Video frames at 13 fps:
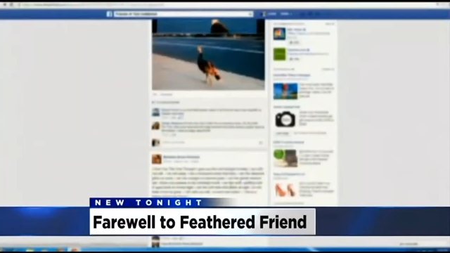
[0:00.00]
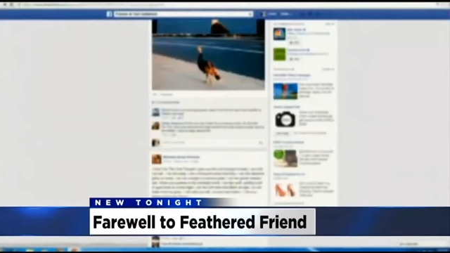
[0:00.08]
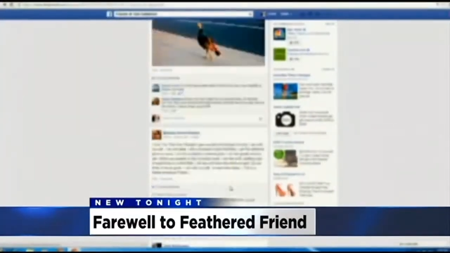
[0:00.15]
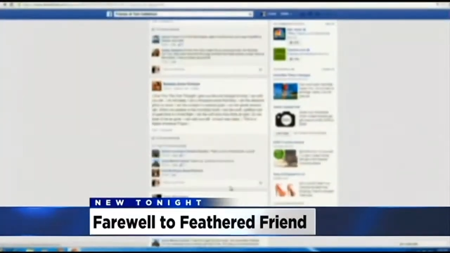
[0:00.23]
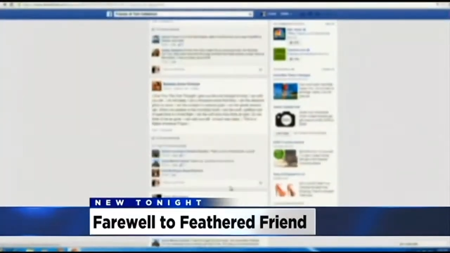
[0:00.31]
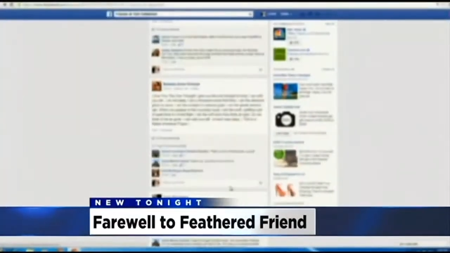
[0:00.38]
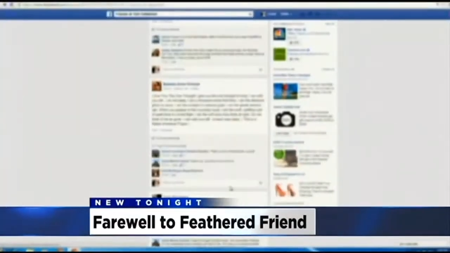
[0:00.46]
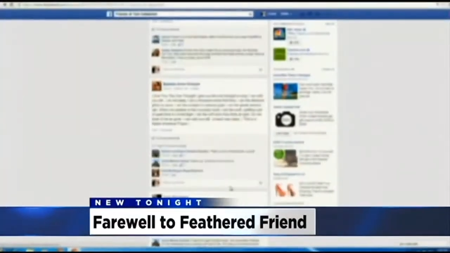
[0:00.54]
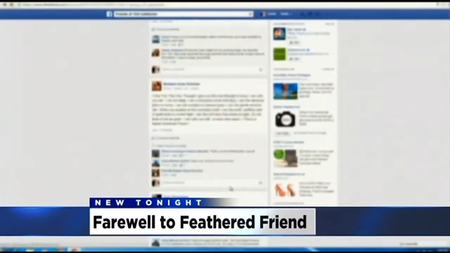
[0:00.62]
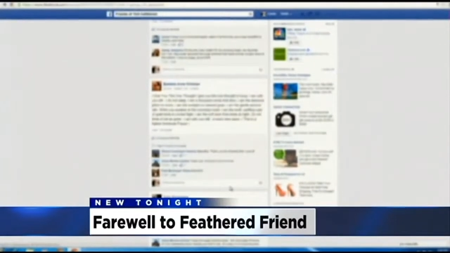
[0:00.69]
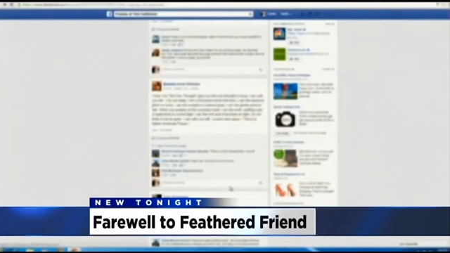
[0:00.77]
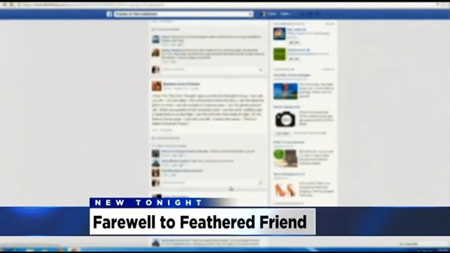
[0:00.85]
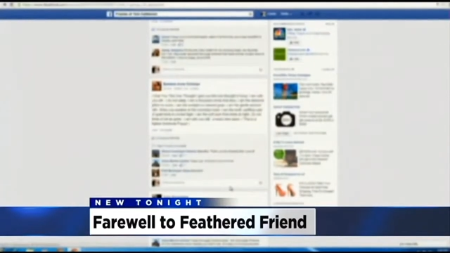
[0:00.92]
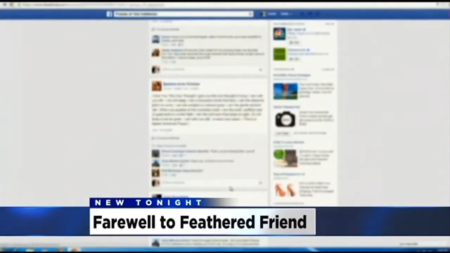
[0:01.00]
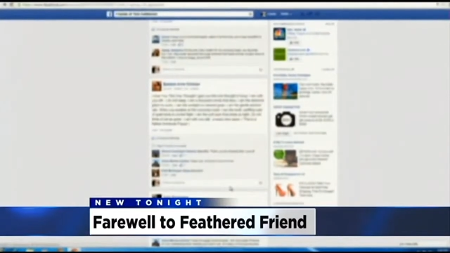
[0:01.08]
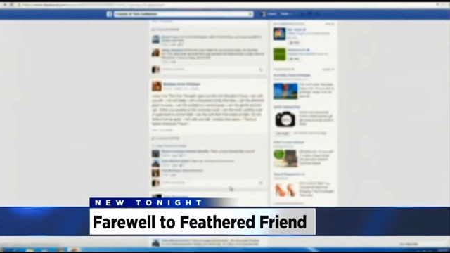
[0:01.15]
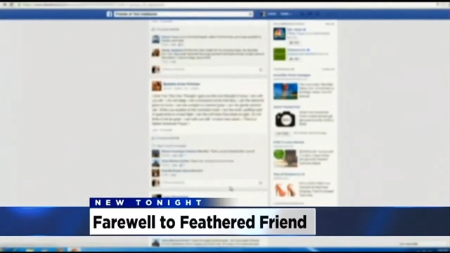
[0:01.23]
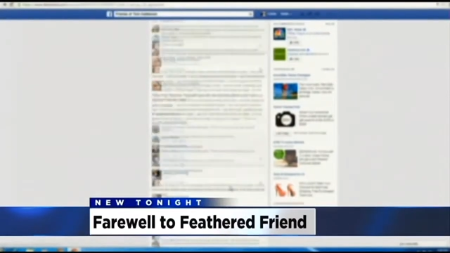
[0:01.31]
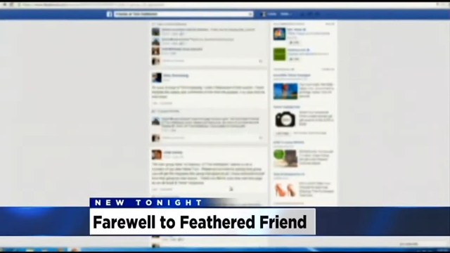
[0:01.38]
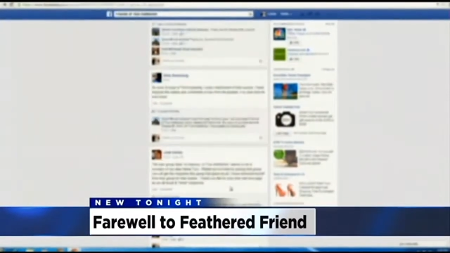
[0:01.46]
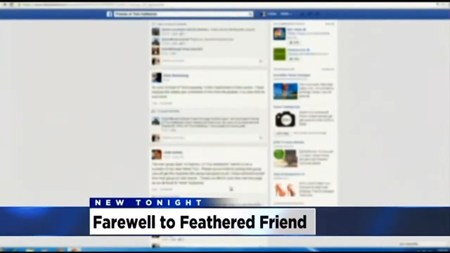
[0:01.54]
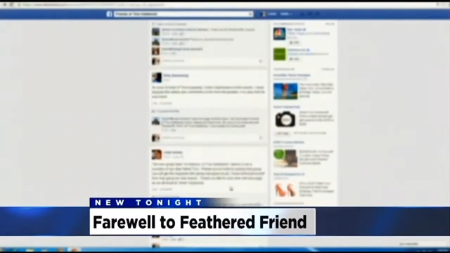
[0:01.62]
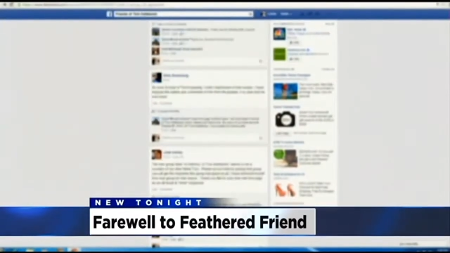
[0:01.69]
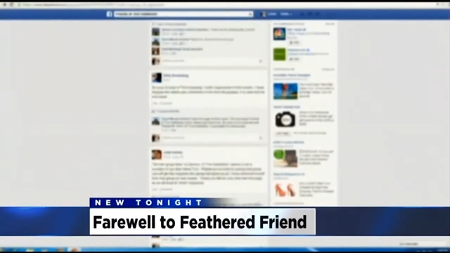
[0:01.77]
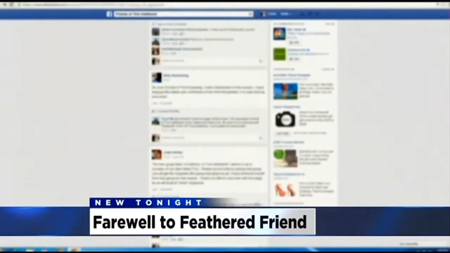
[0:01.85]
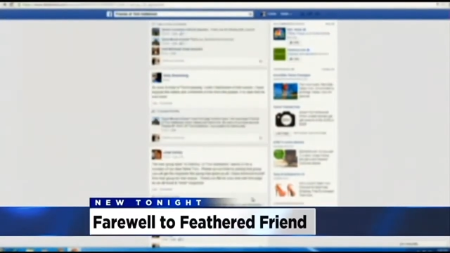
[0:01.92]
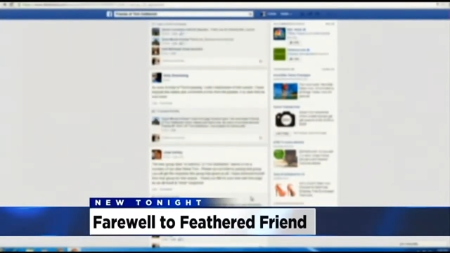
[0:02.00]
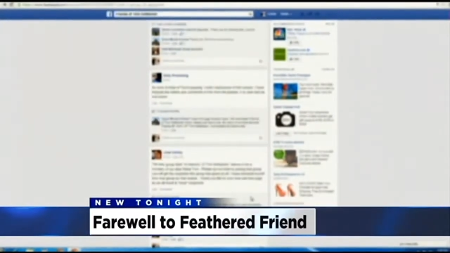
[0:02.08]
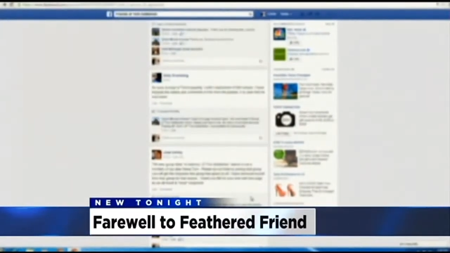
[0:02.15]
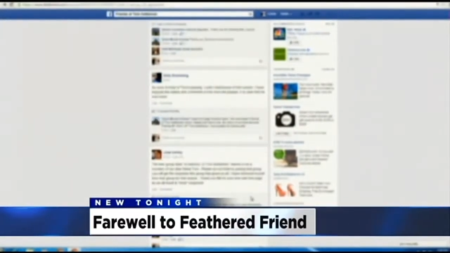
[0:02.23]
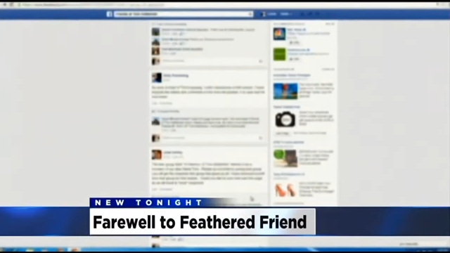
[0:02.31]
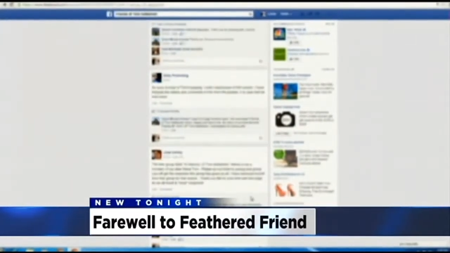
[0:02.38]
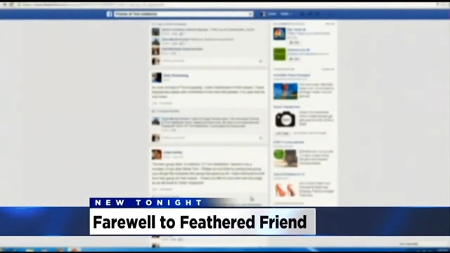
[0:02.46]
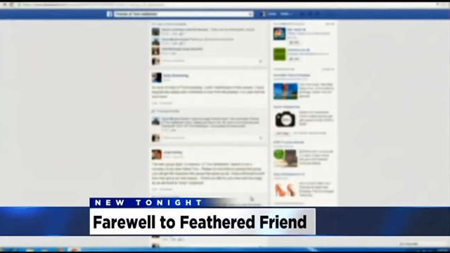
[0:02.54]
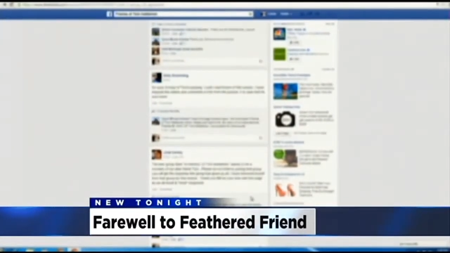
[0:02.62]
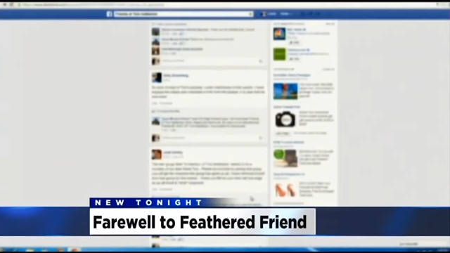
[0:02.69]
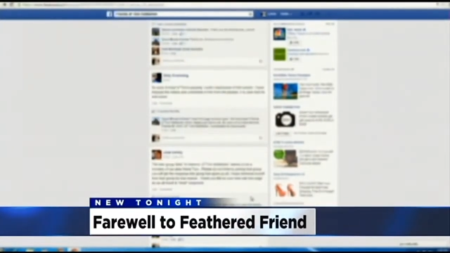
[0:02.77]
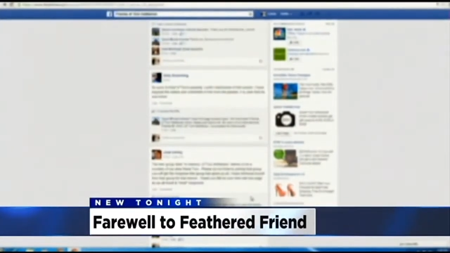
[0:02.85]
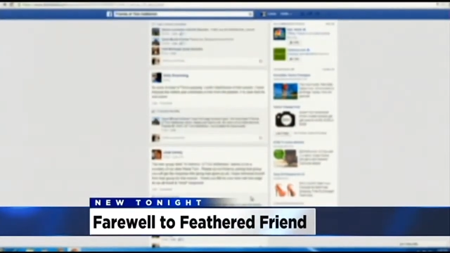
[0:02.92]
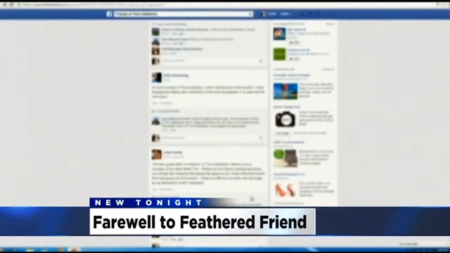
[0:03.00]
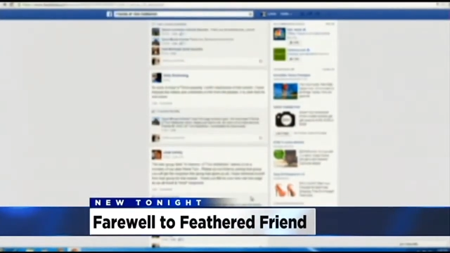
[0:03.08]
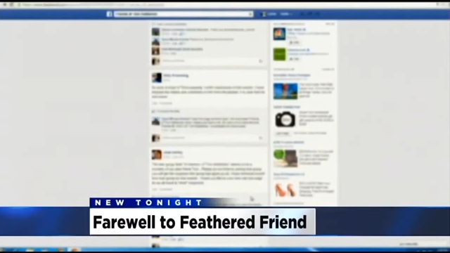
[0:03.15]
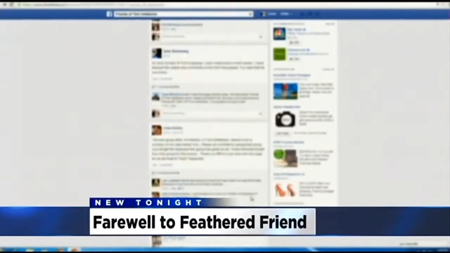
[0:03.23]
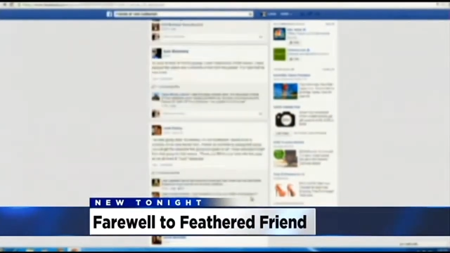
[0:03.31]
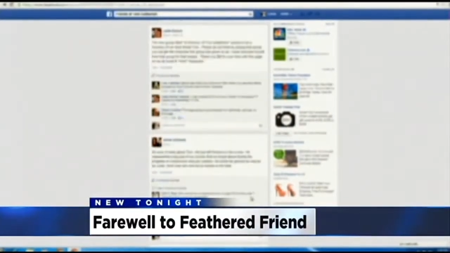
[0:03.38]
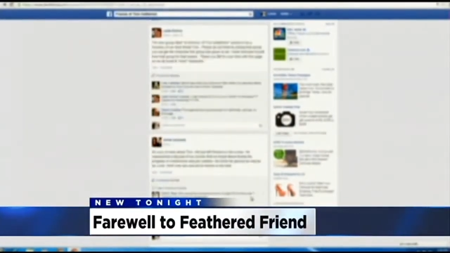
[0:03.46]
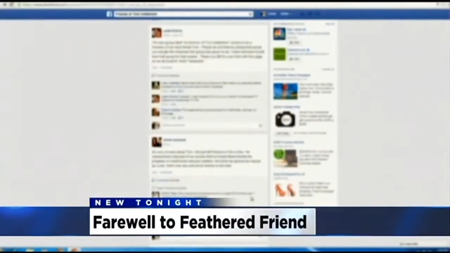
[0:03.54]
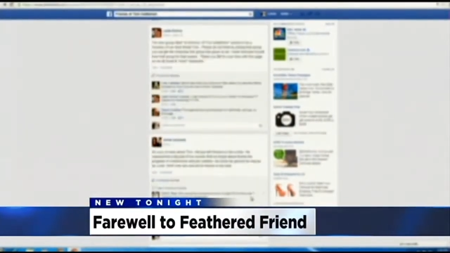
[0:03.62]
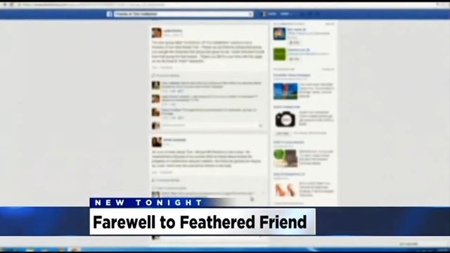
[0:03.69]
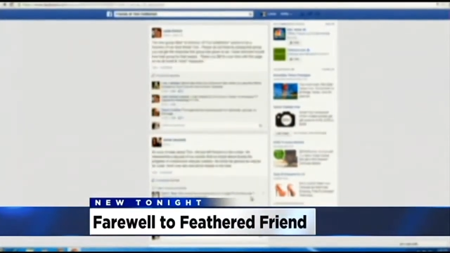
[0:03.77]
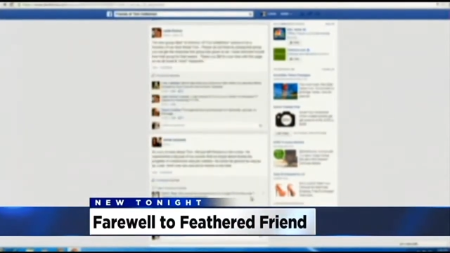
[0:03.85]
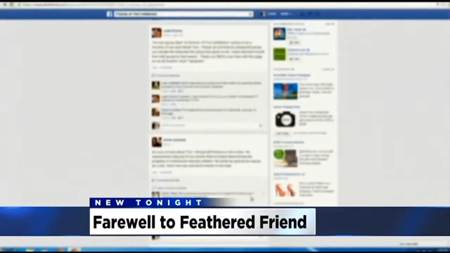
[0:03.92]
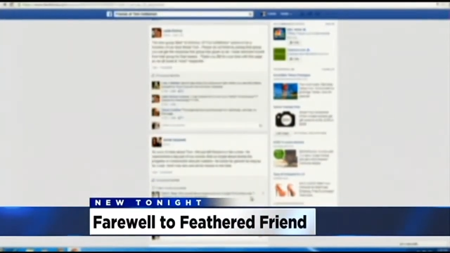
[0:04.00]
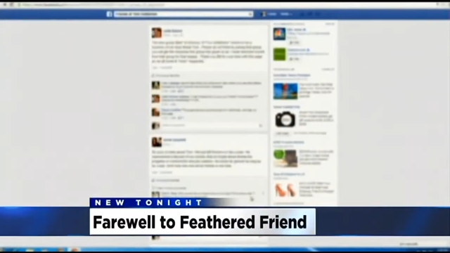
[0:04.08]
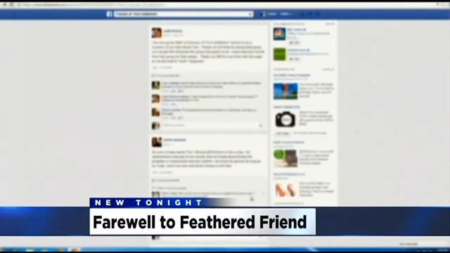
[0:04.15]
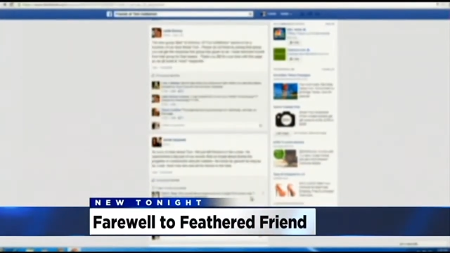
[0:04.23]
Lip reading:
(no speaker visible)